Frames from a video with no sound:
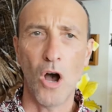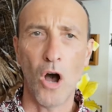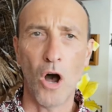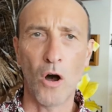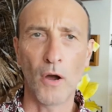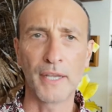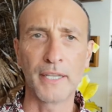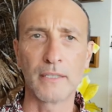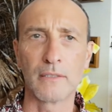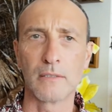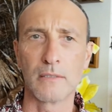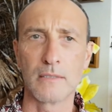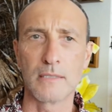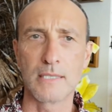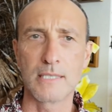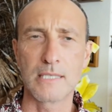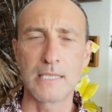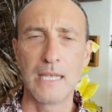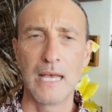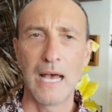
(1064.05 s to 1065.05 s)

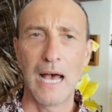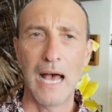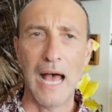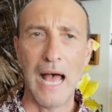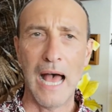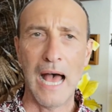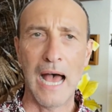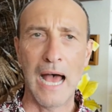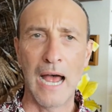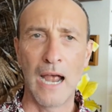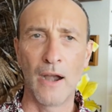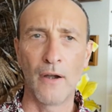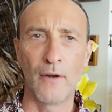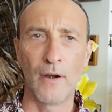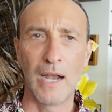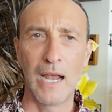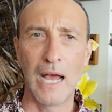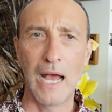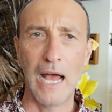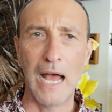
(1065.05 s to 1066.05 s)
Oils
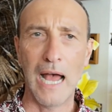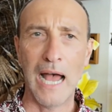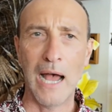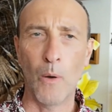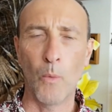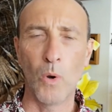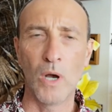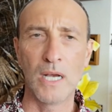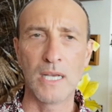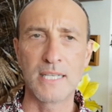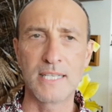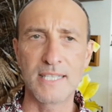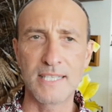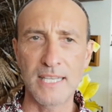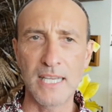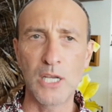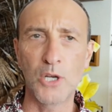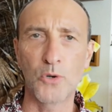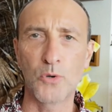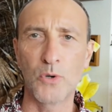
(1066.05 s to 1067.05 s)
are our
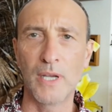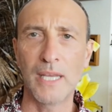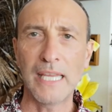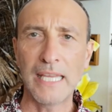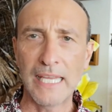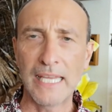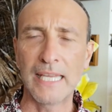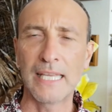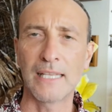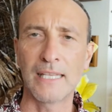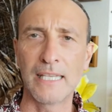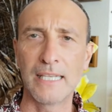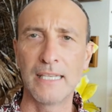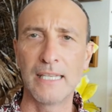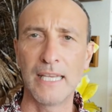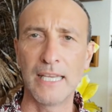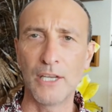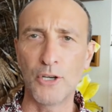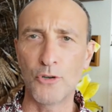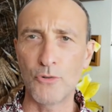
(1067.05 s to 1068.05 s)
secret
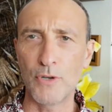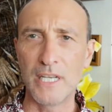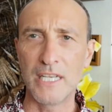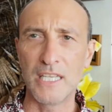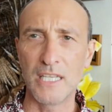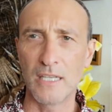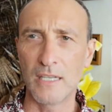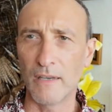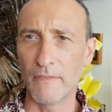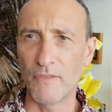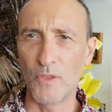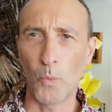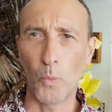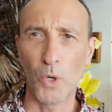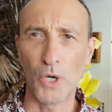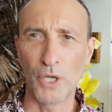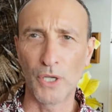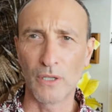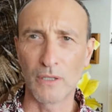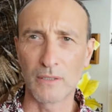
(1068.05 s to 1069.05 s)
healing ingredient of the
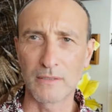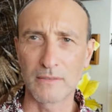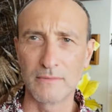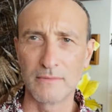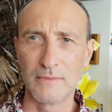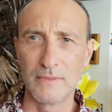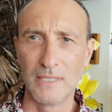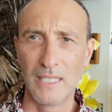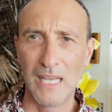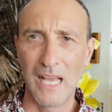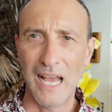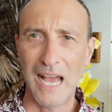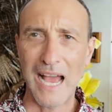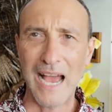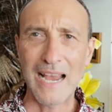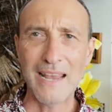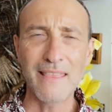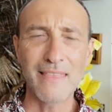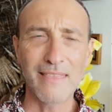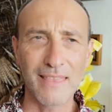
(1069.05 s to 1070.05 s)
world.
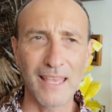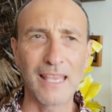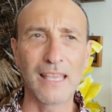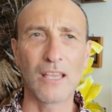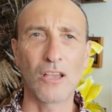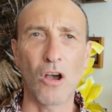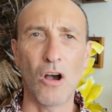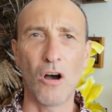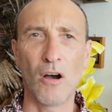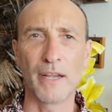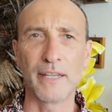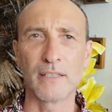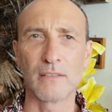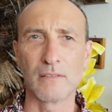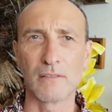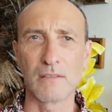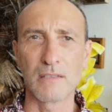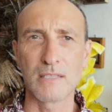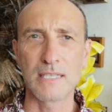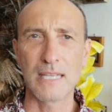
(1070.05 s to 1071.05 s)
I think
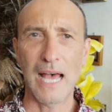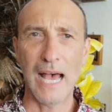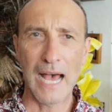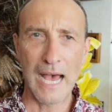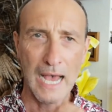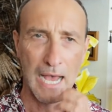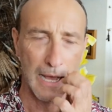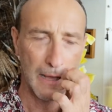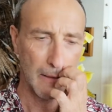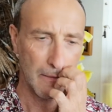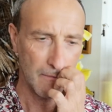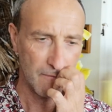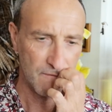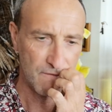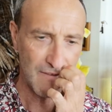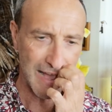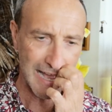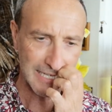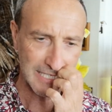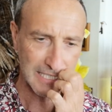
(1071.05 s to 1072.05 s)
oils are
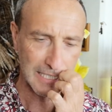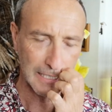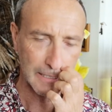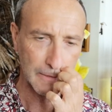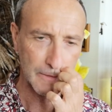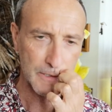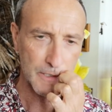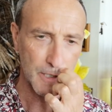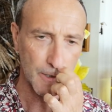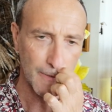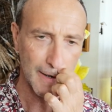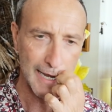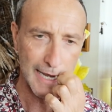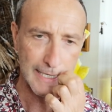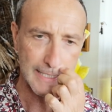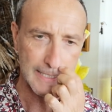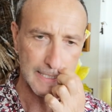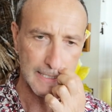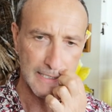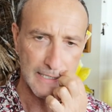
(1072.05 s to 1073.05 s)
vastly
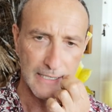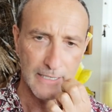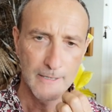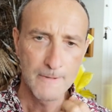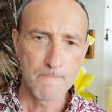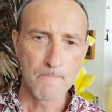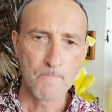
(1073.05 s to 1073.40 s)
underrated,